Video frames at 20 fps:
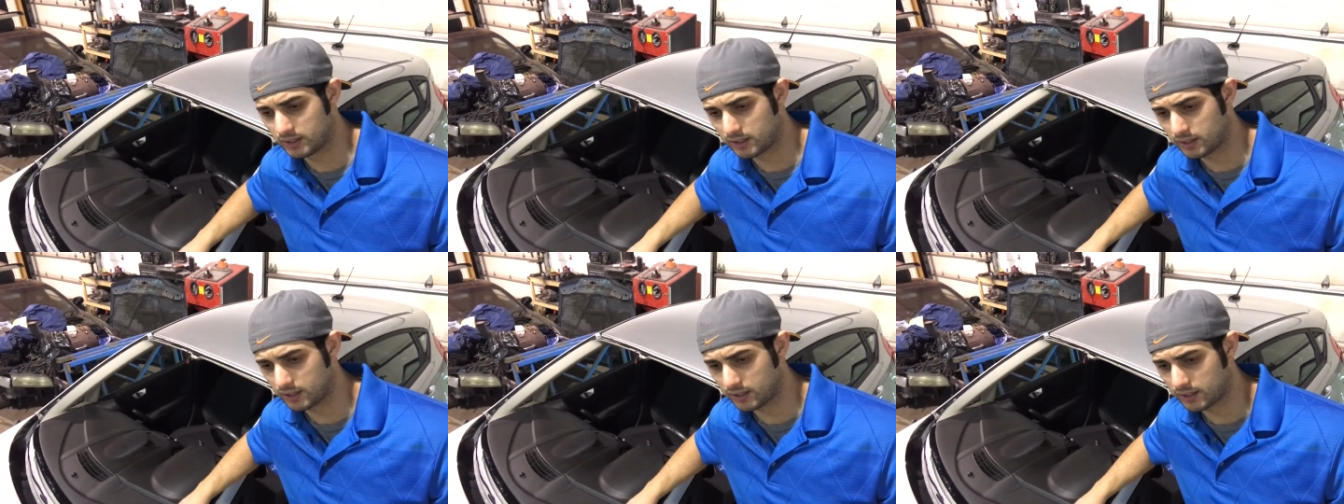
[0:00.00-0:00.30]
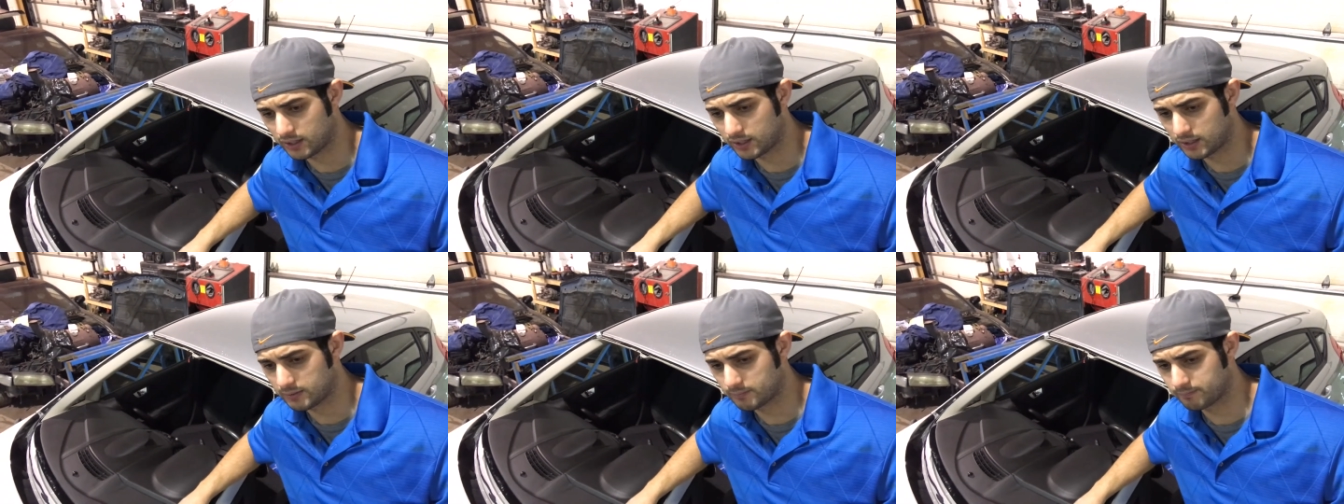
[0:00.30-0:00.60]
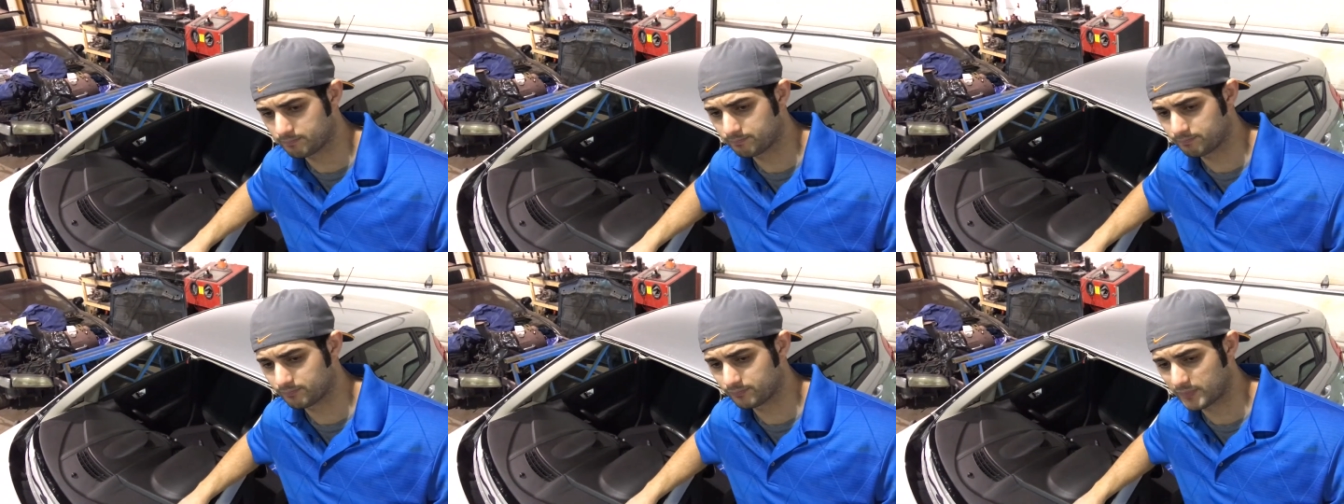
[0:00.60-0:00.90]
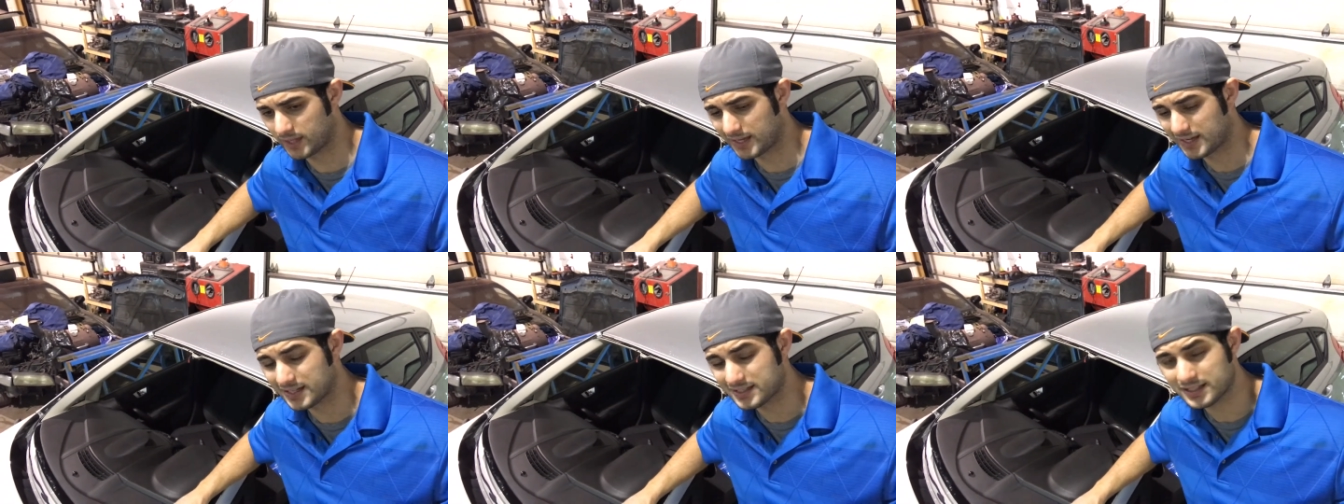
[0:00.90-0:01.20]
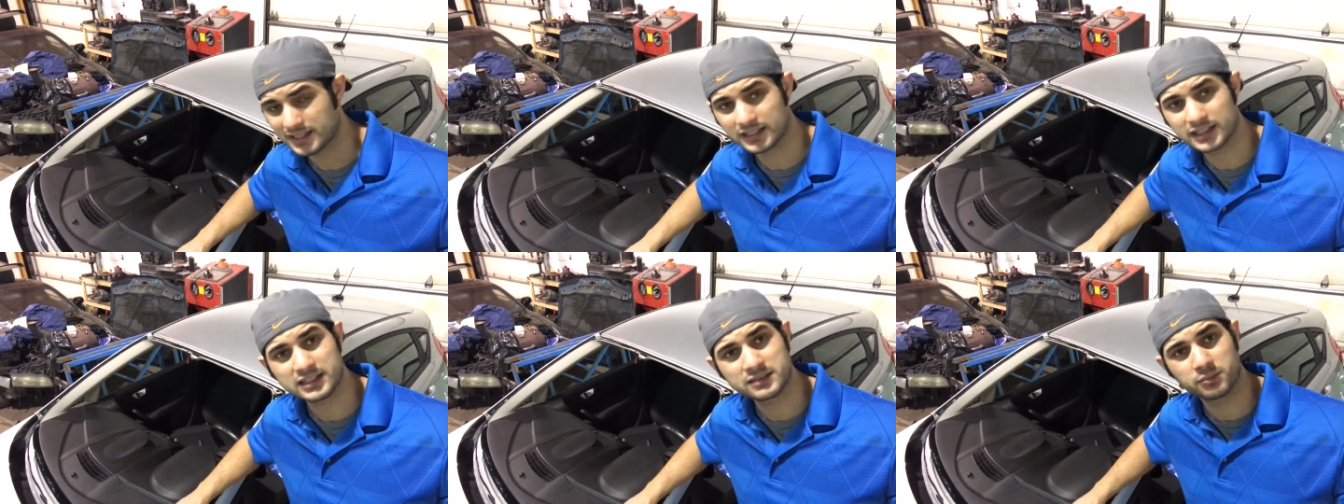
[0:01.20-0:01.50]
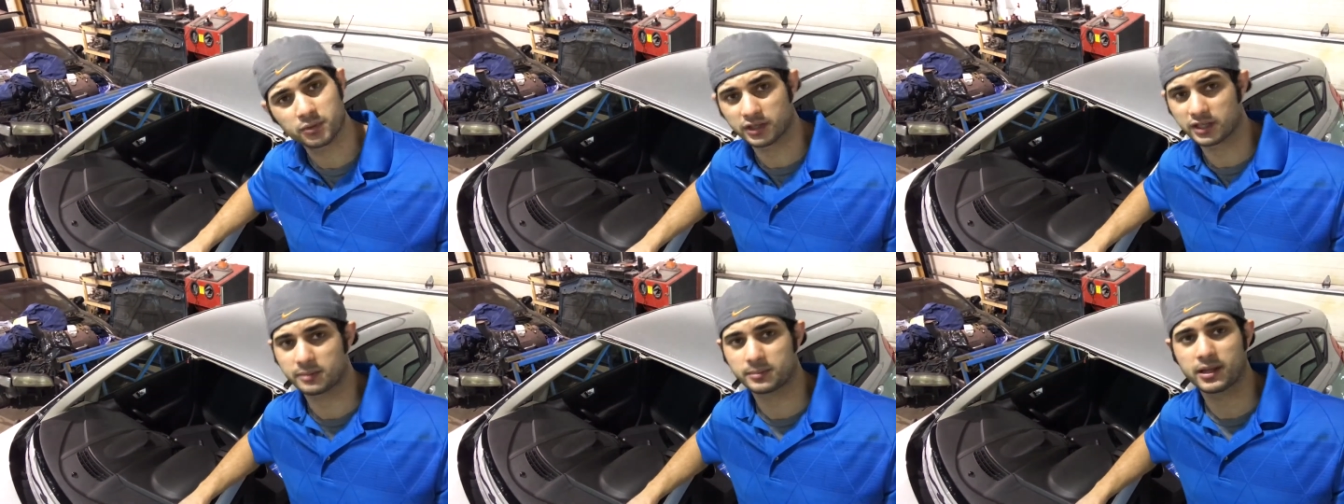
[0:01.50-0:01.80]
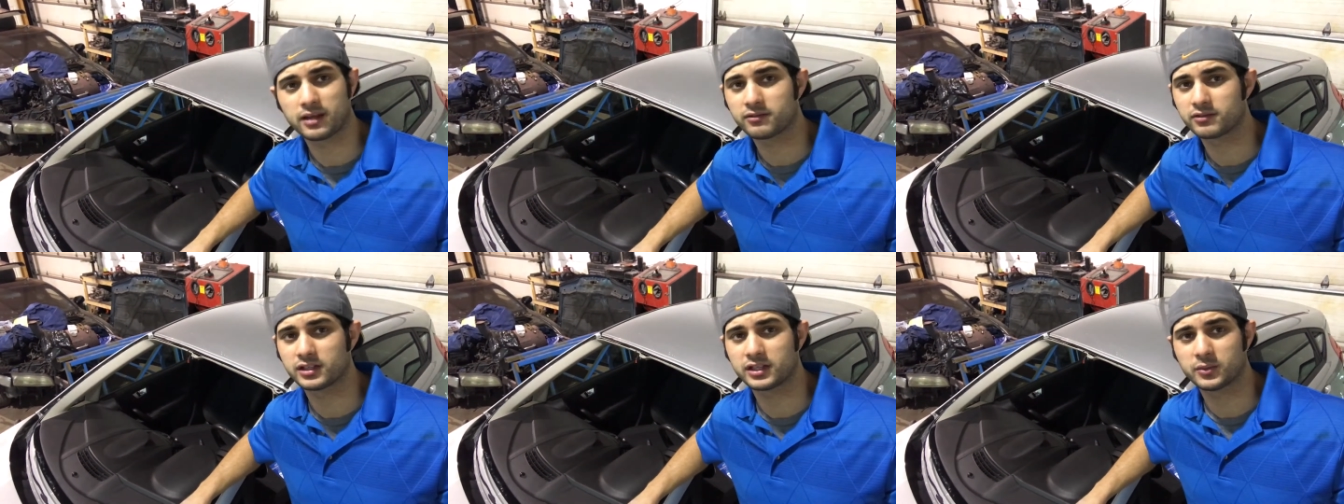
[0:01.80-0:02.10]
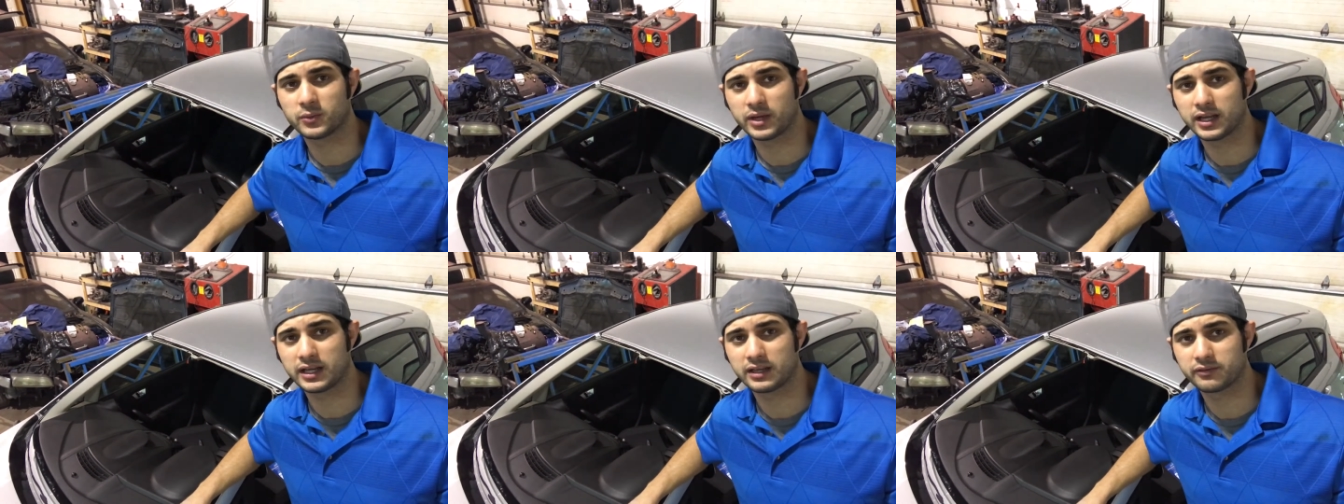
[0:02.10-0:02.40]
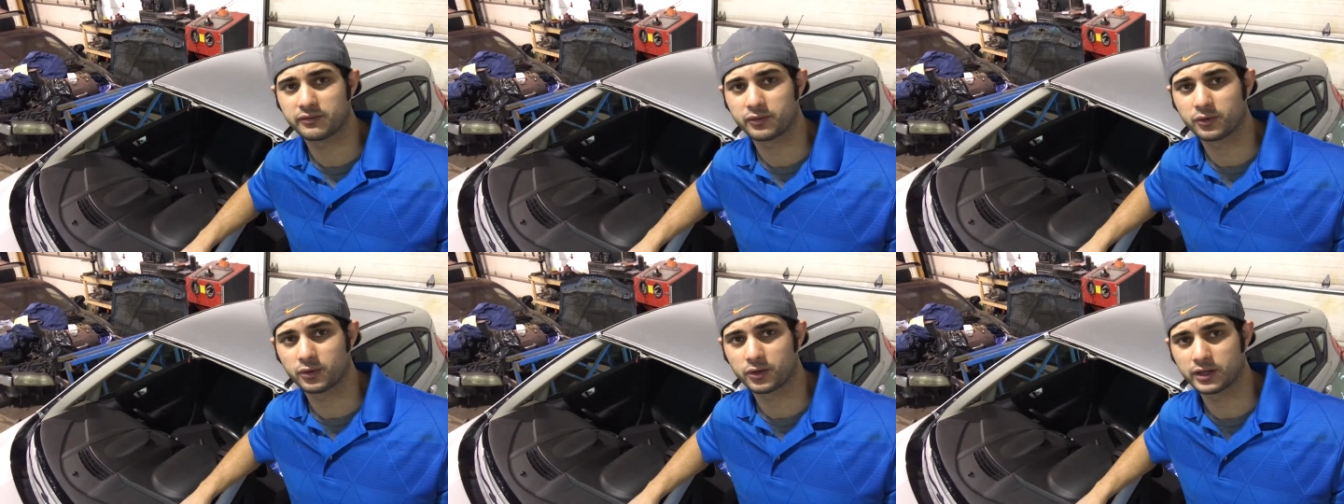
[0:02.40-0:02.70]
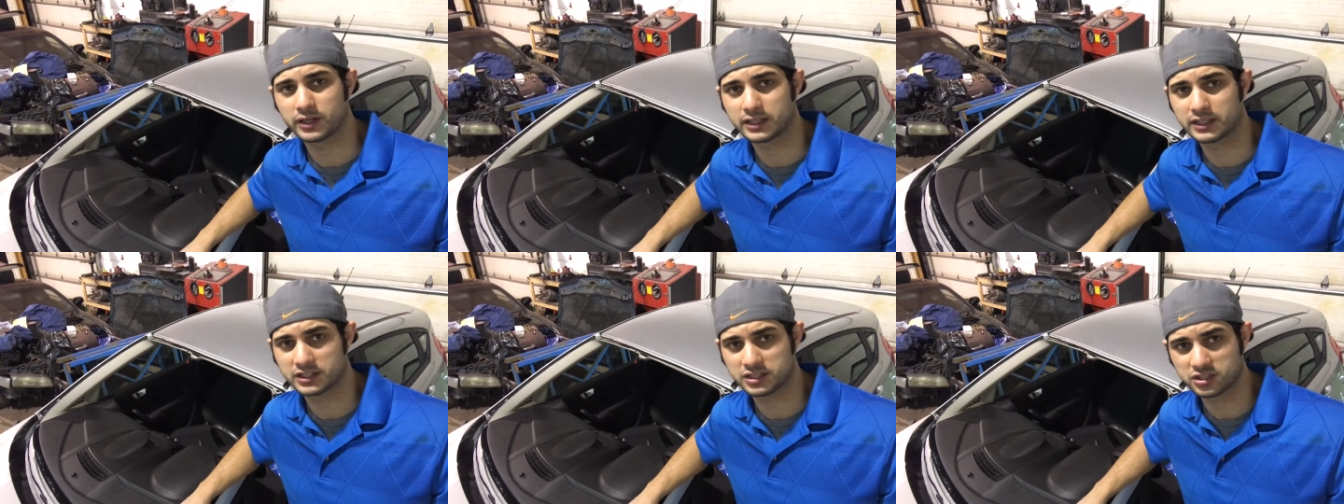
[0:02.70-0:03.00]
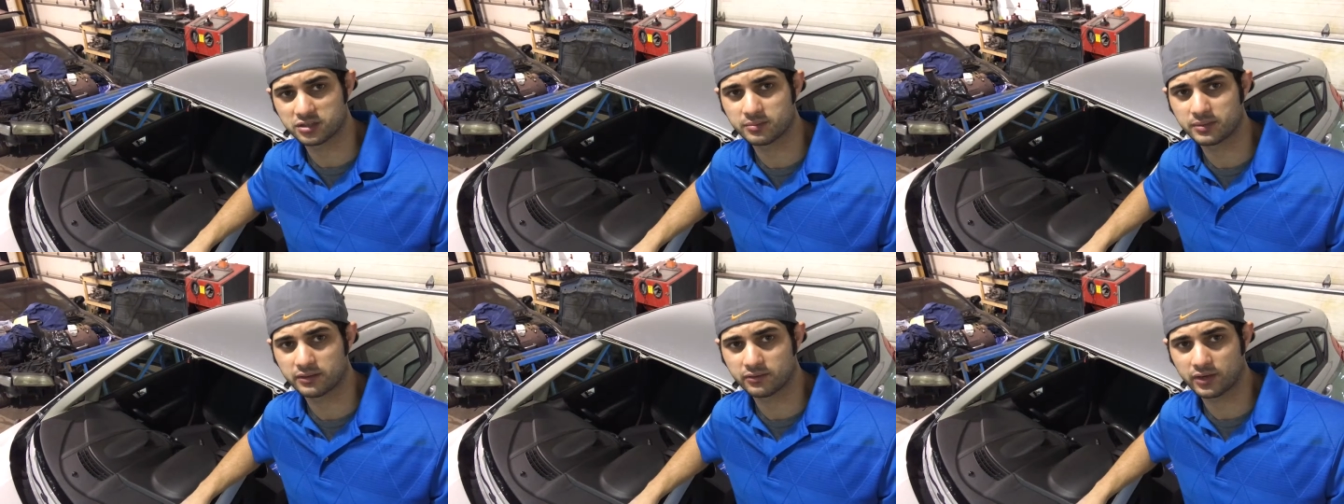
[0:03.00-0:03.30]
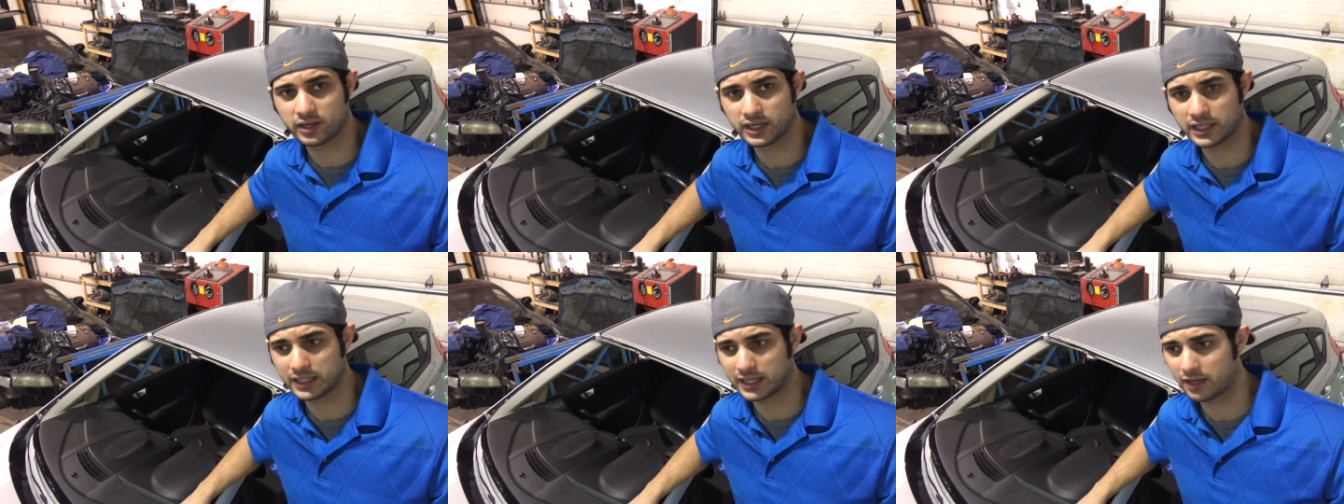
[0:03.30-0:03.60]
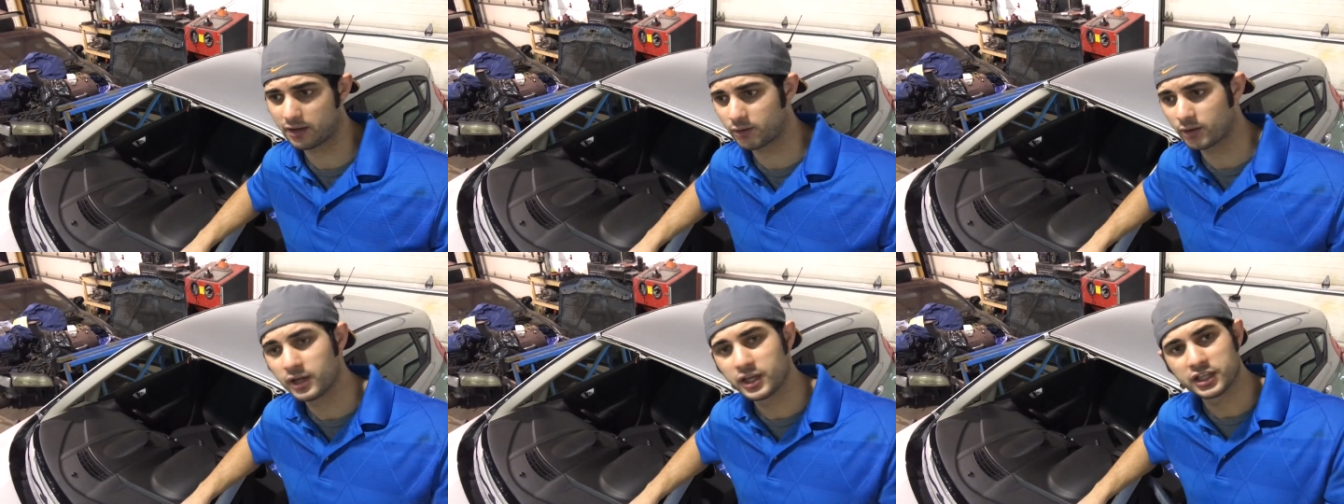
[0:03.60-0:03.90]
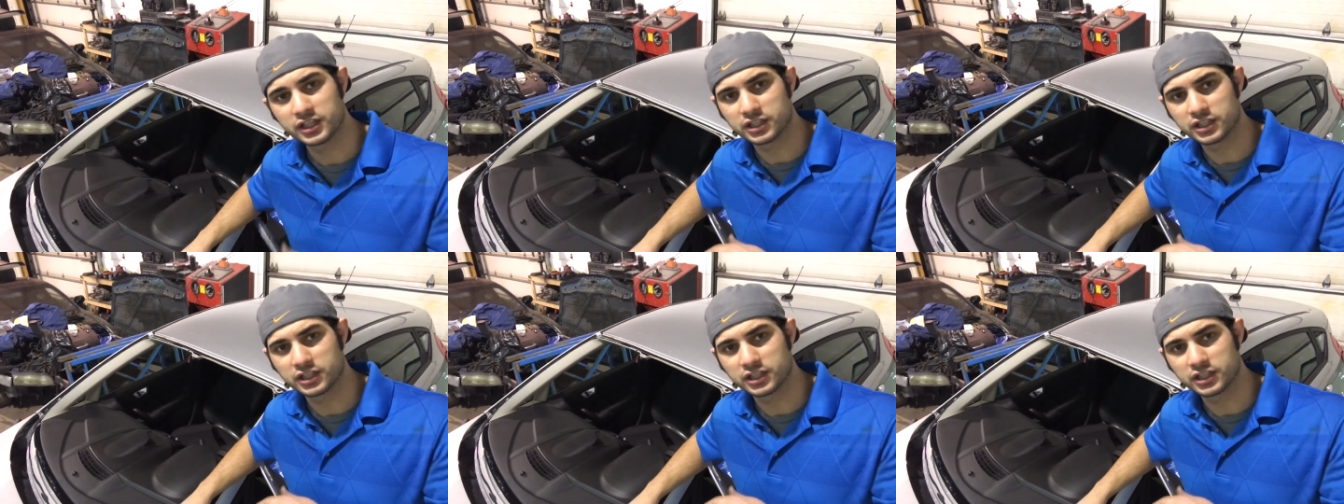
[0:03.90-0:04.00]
I guess at this point I'm not really waiting for it. It should be ready now.